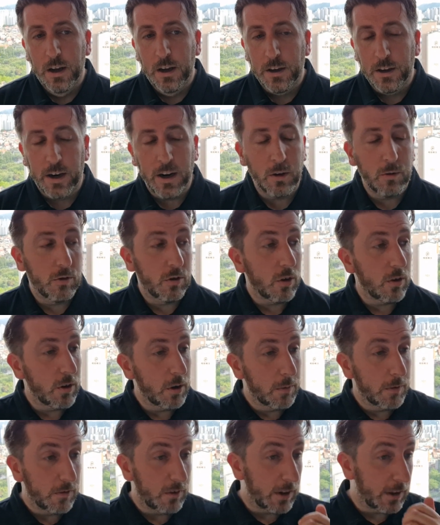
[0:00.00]
you know,
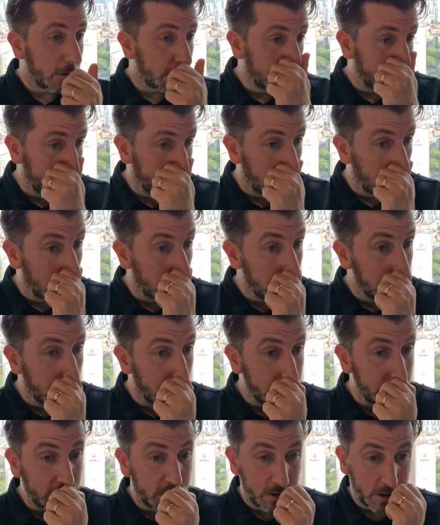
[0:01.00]
Tottenham, I've said this before, will
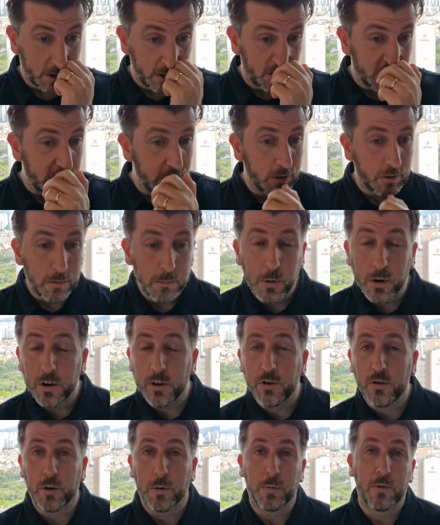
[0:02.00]
monitor, continue to
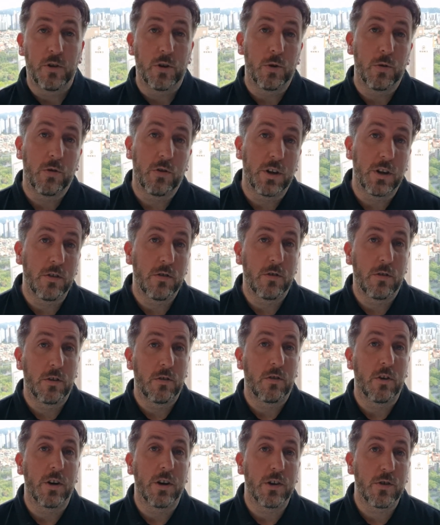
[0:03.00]
monitor opportunities to
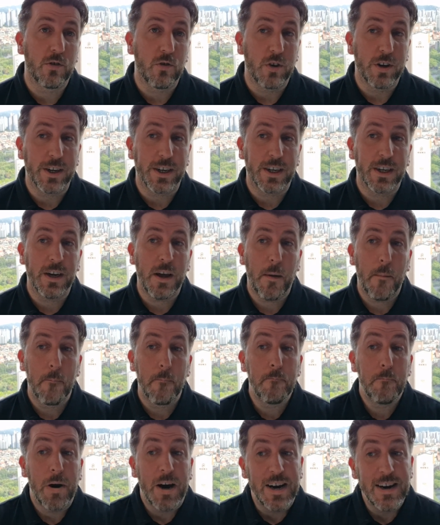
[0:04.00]
sign a striker,
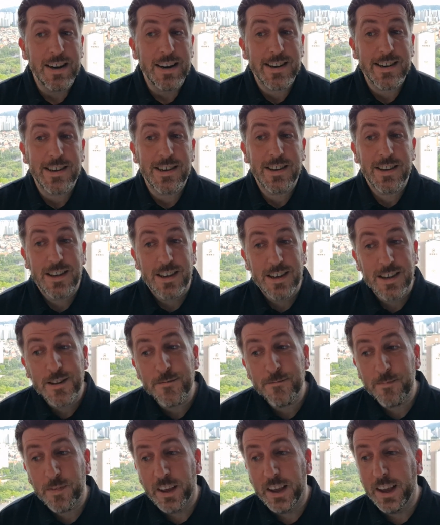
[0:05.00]
but
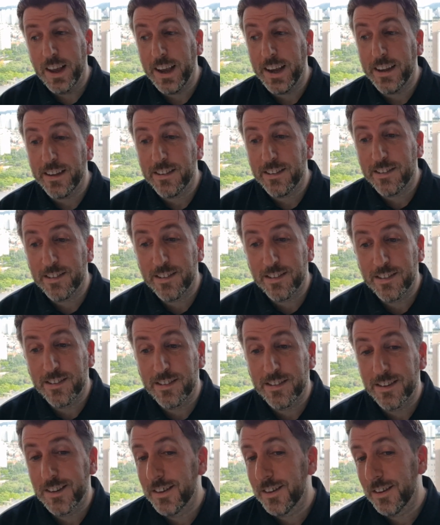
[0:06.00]

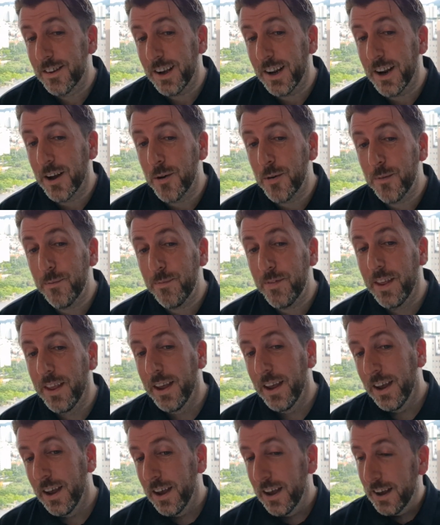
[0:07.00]
it's, you know,
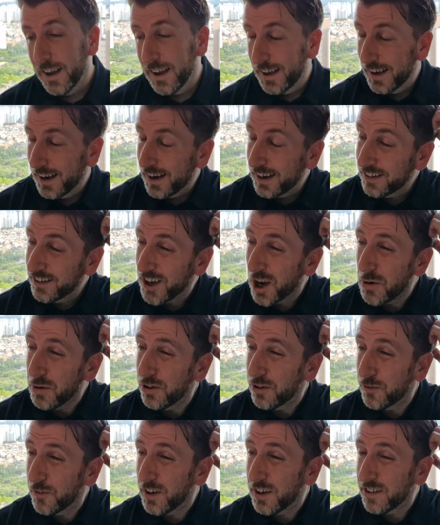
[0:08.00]
I'd go
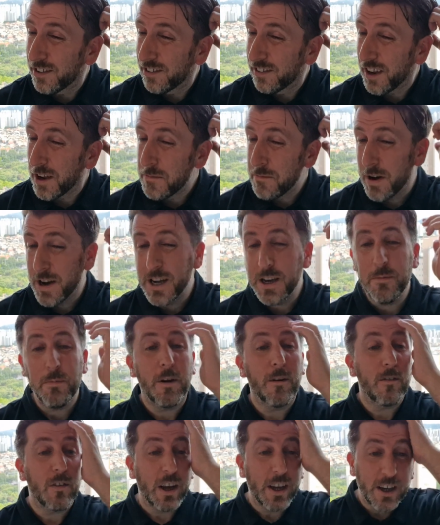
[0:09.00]
as far to say
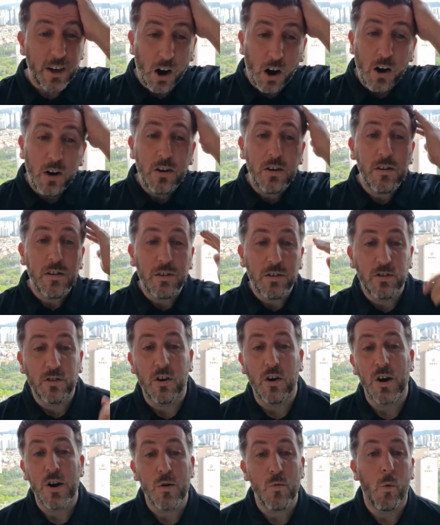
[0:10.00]
maybe if they can't
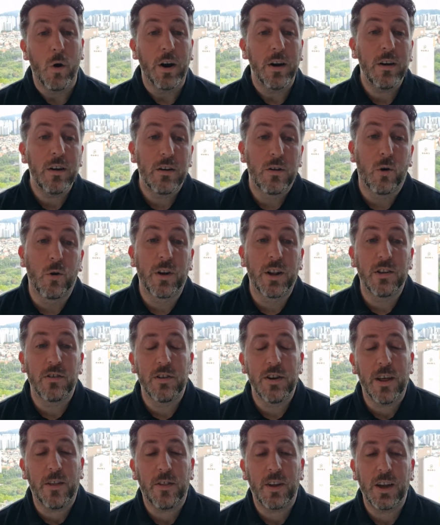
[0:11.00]
sign one or there's
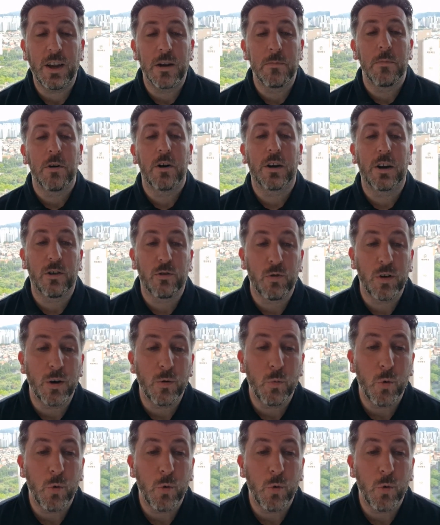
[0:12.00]
nothing in the market that's really